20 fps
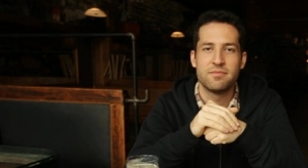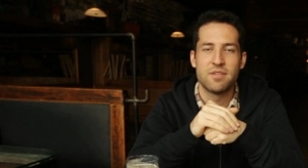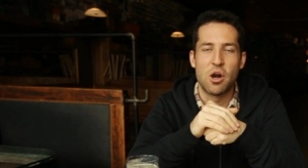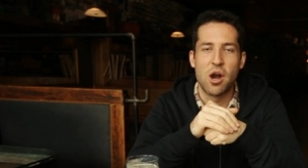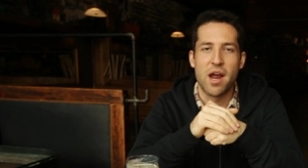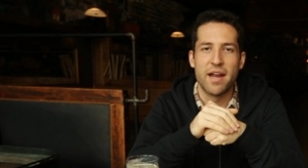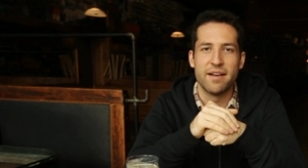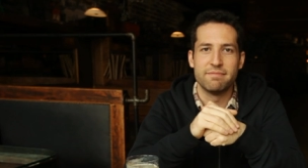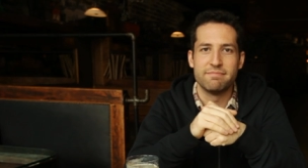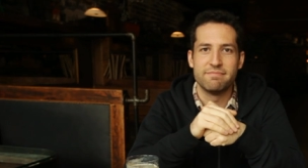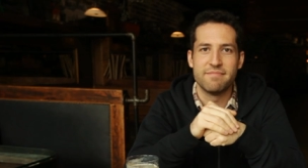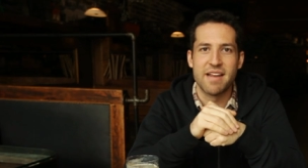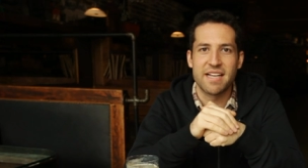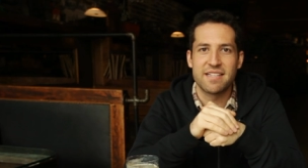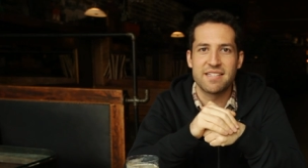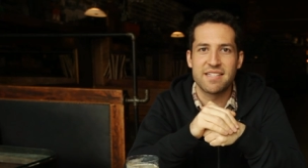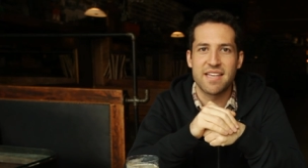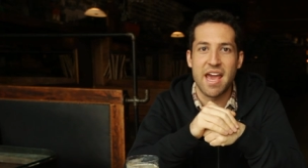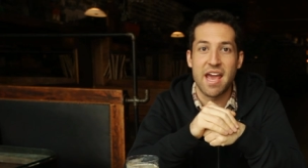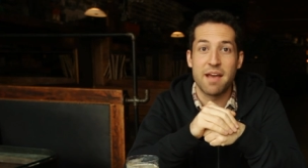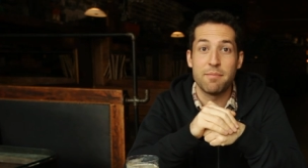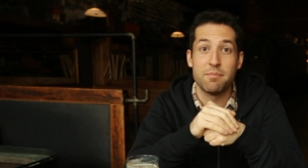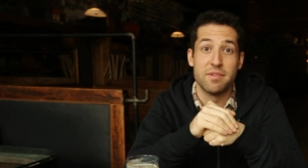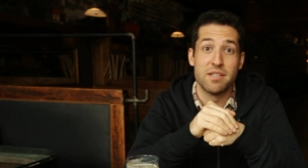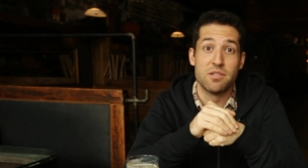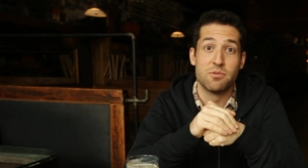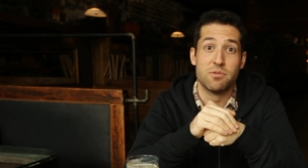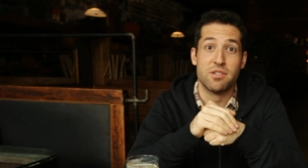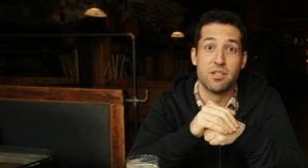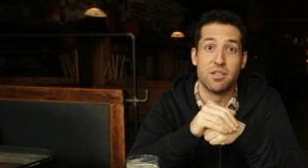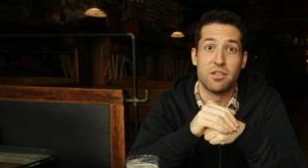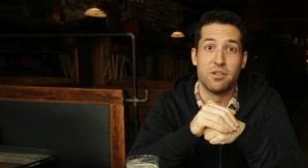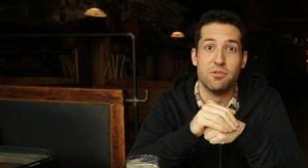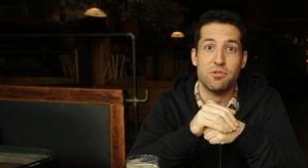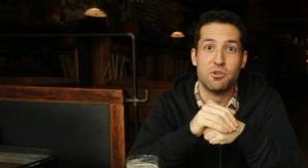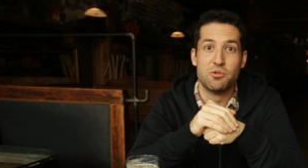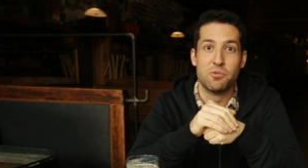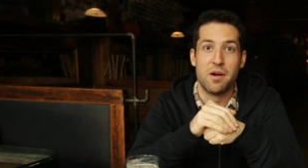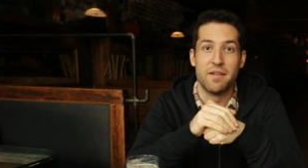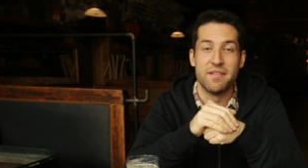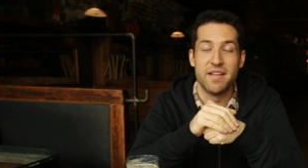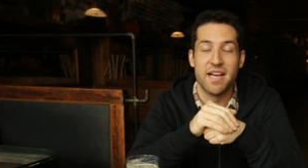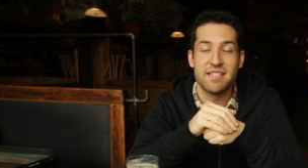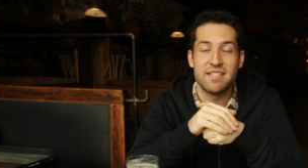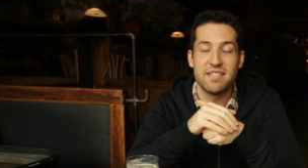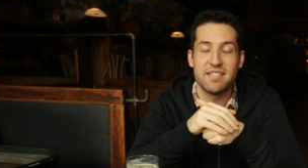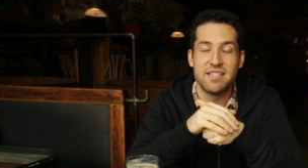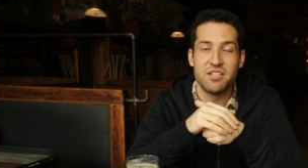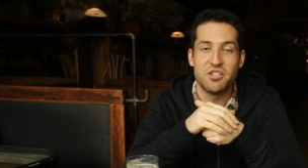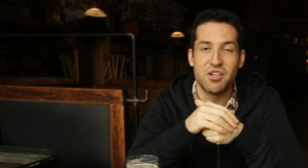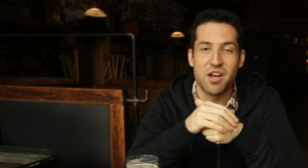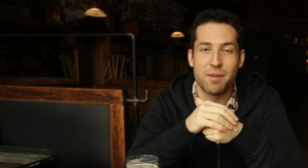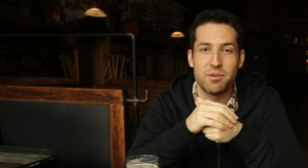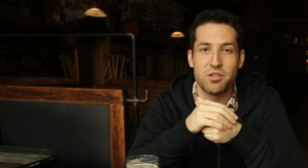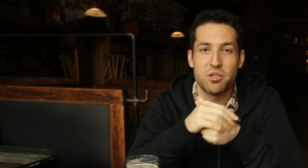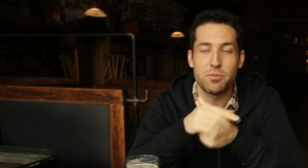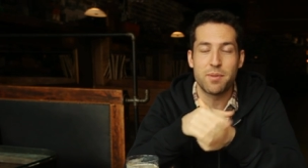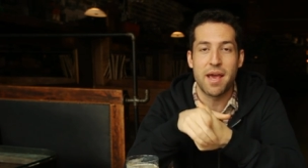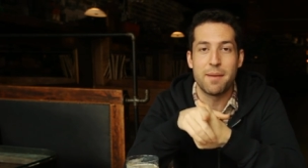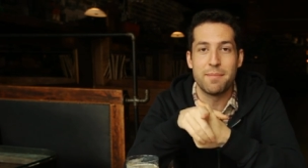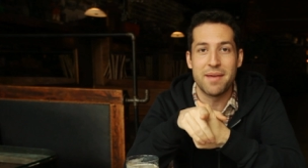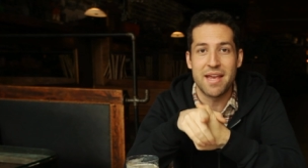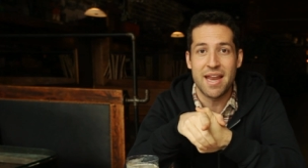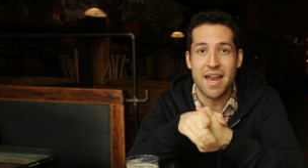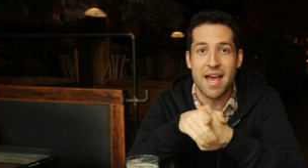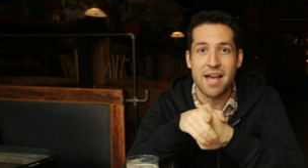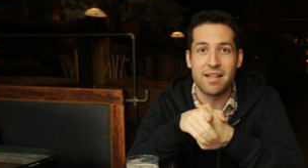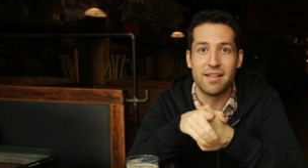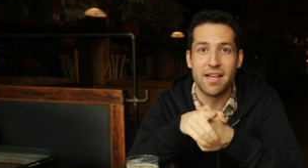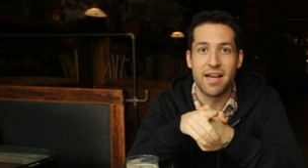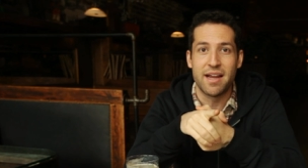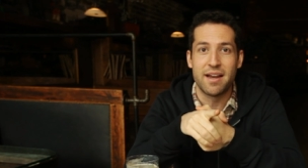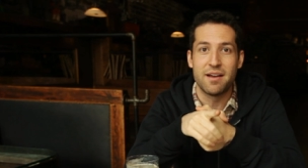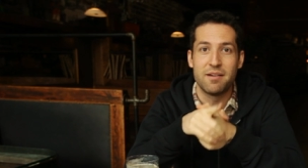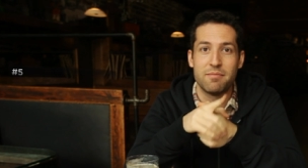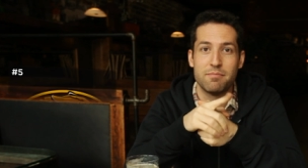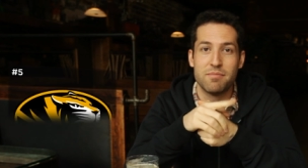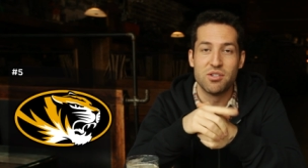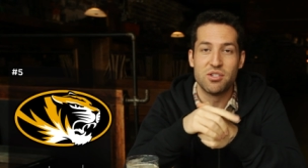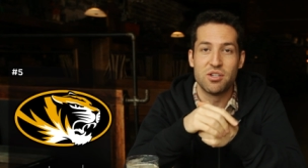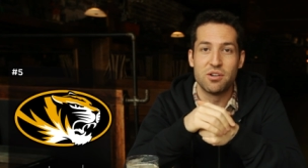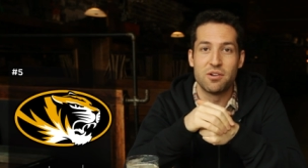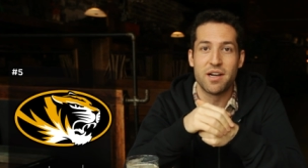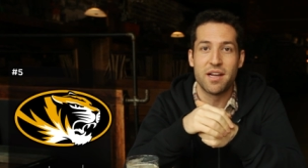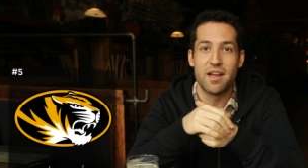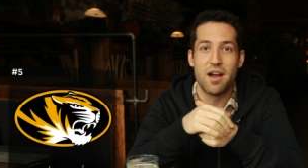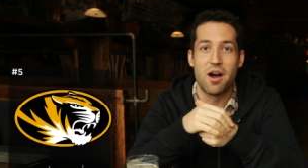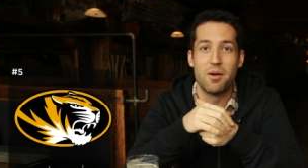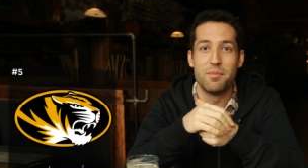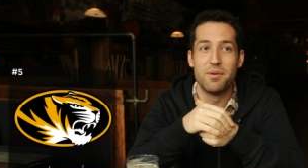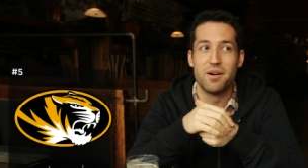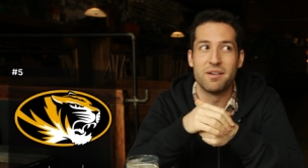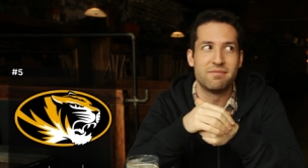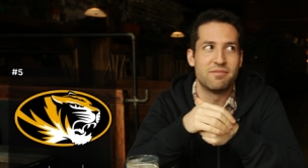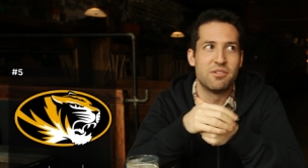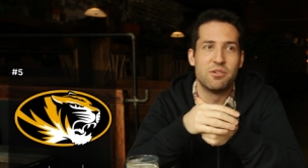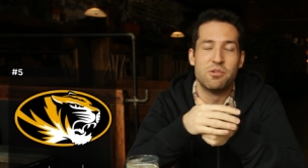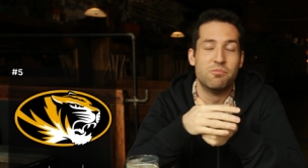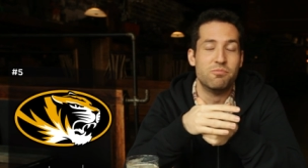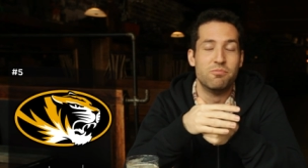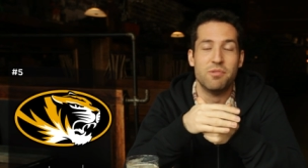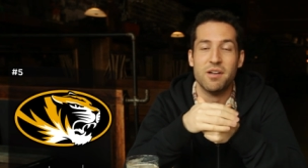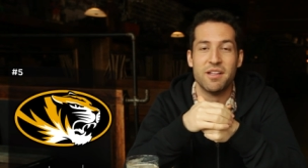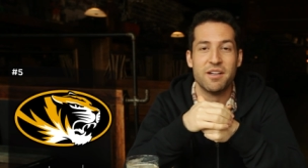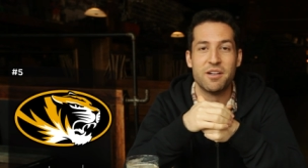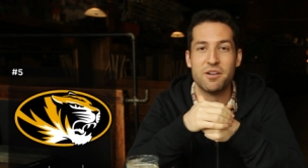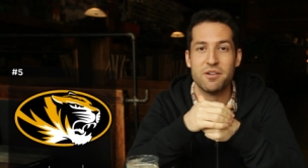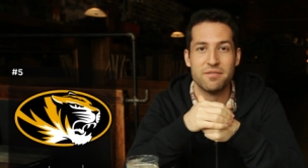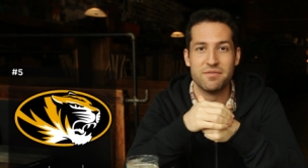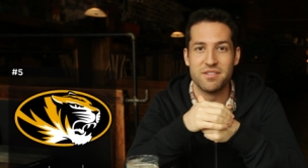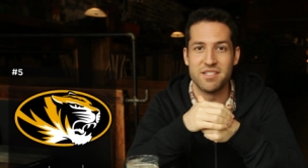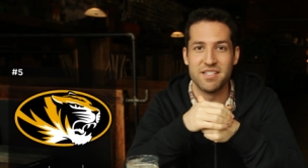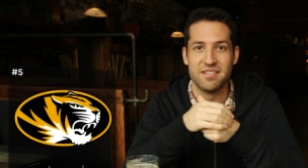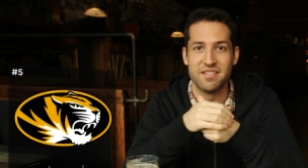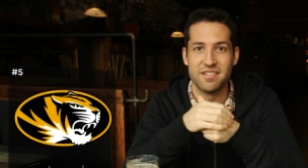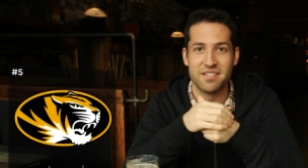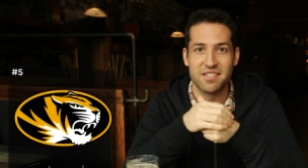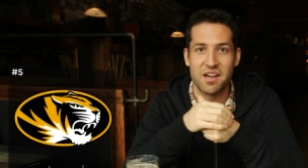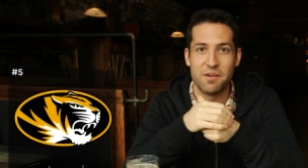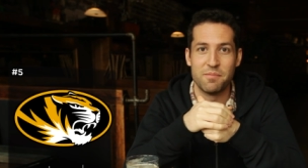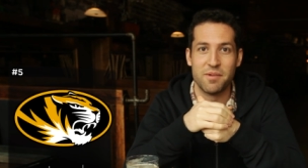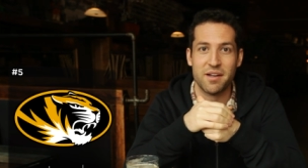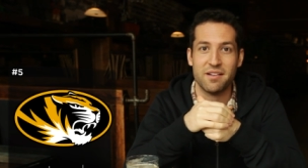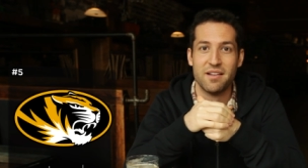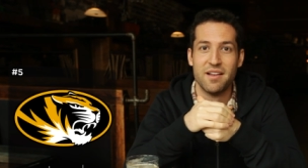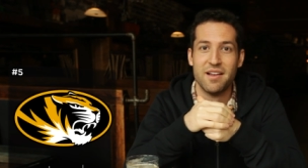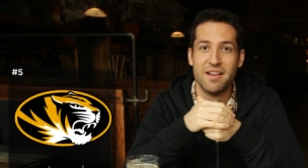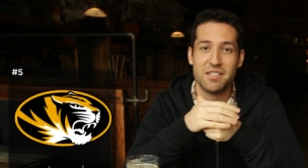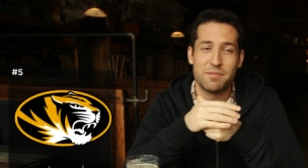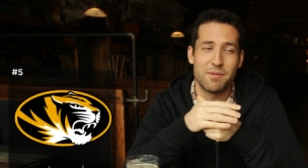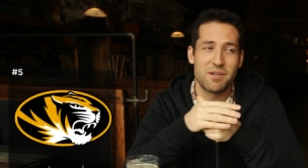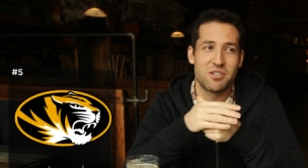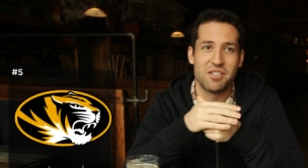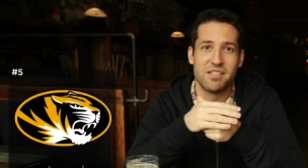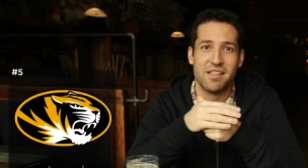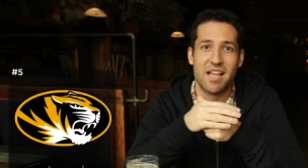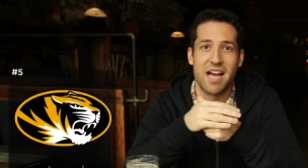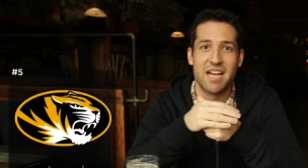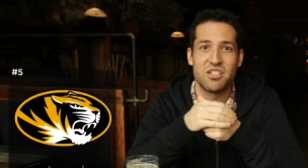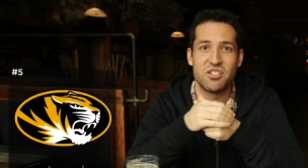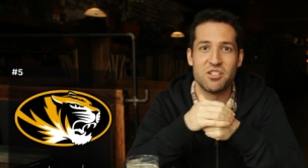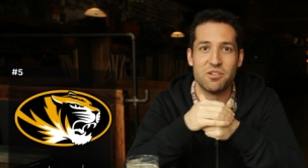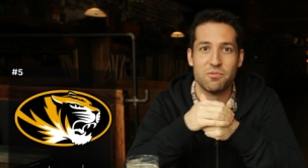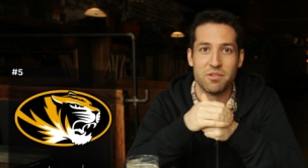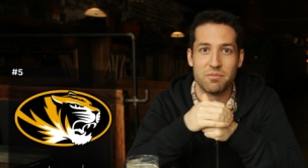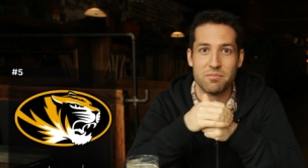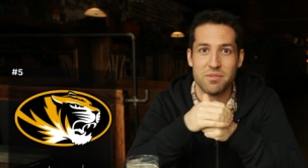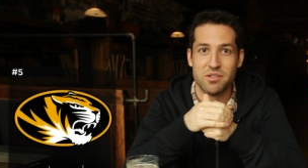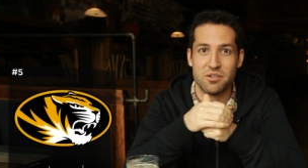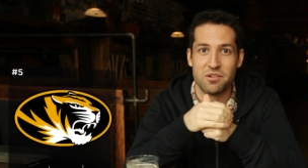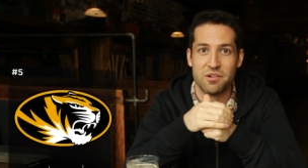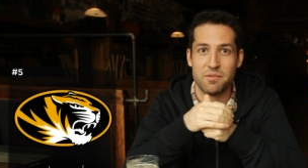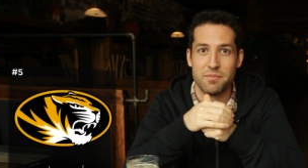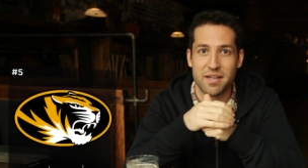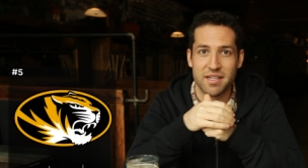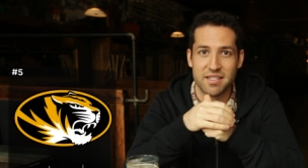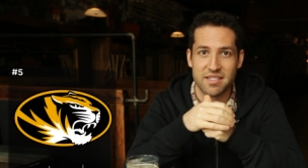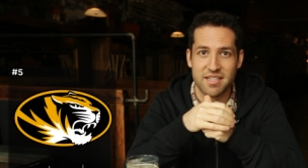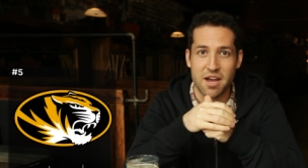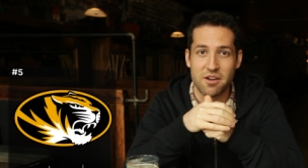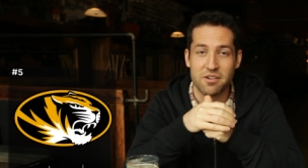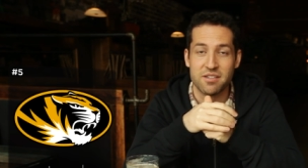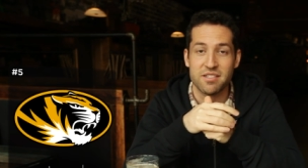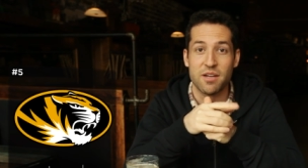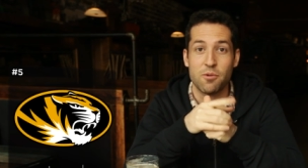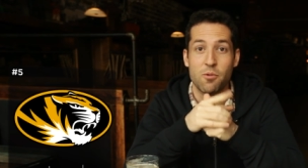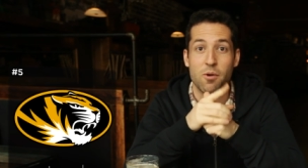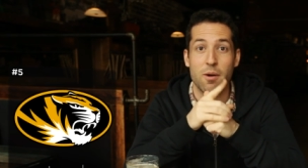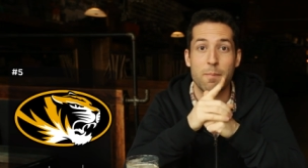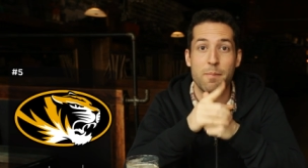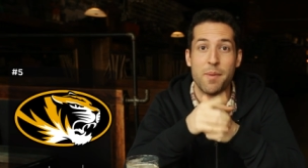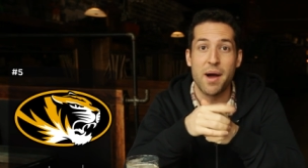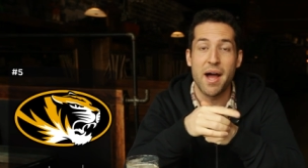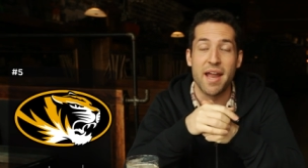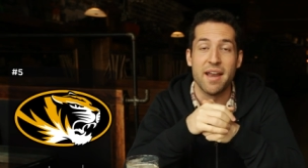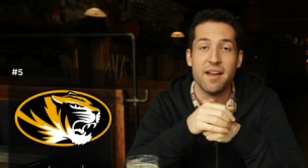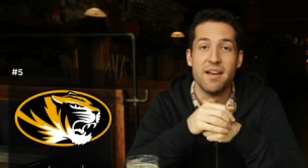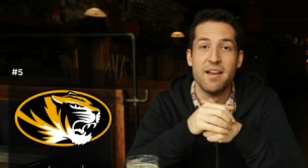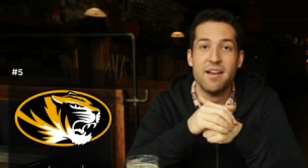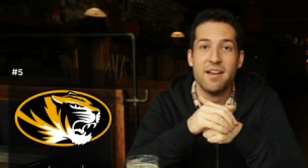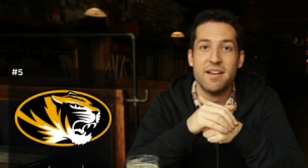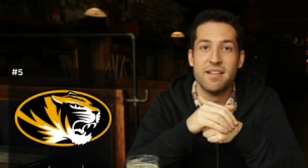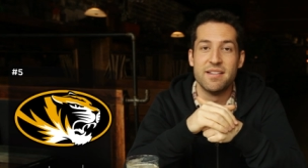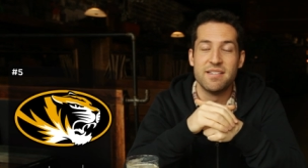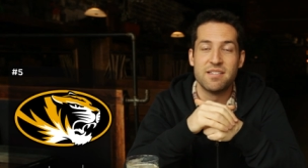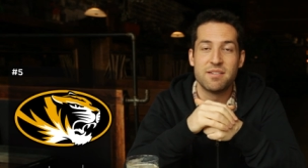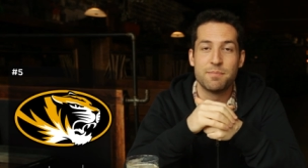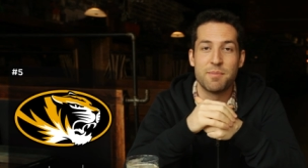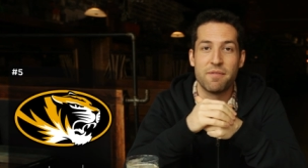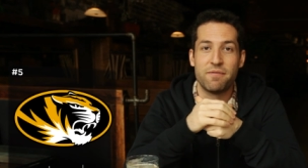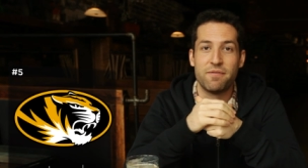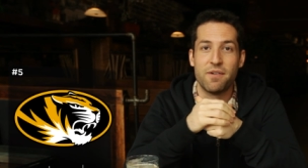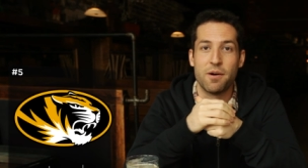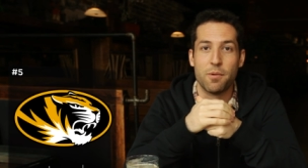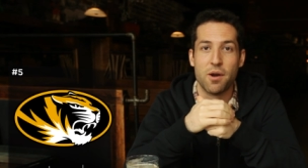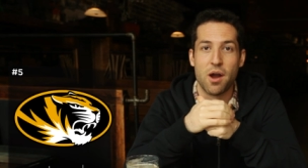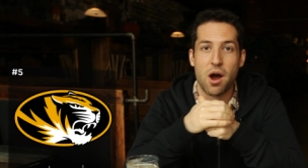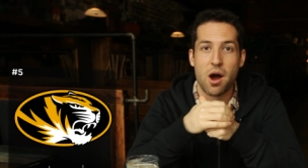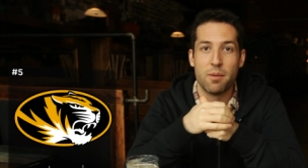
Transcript: All right, next game. This one's a huge one. The S E C championship game in Atlanta, Missouri, Auburn, who really could have seen this coming, especially last year with Missouri being as down as they were, but this is gonna be a fun one.